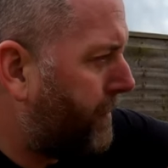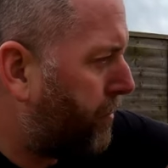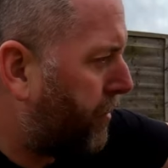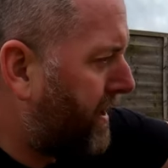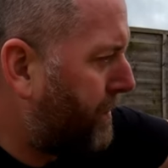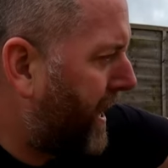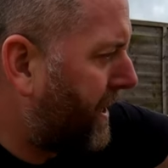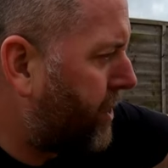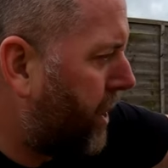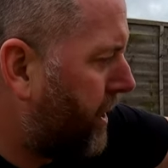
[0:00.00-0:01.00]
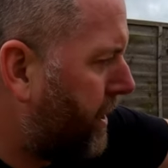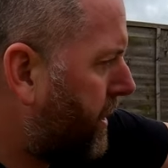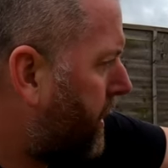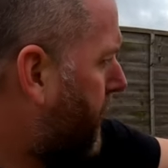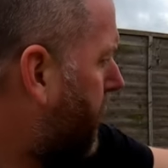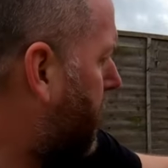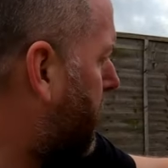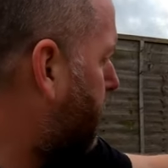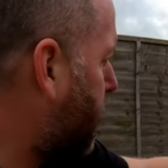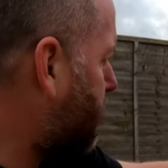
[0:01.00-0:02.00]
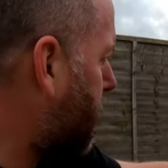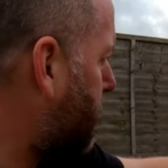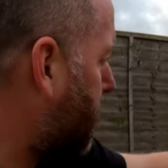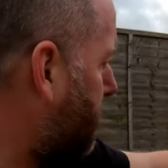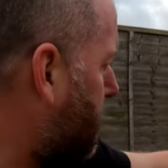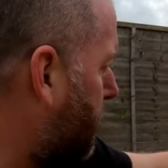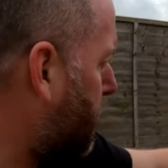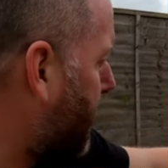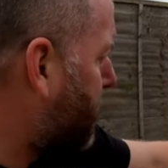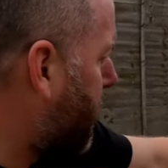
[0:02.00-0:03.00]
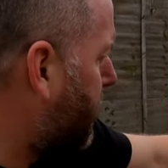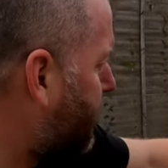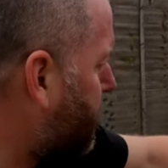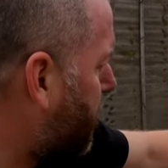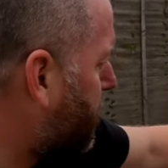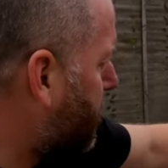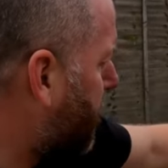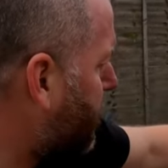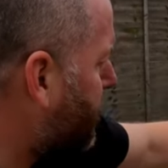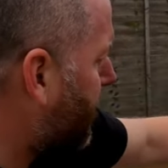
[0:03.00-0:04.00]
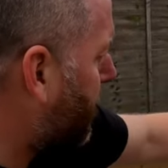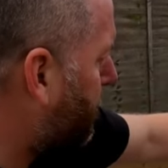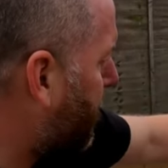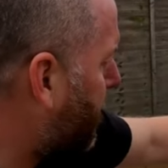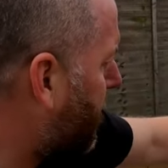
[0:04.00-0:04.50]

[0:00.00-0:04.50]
M3 badge, things like the BMW badge here. As you can see, there's a little bit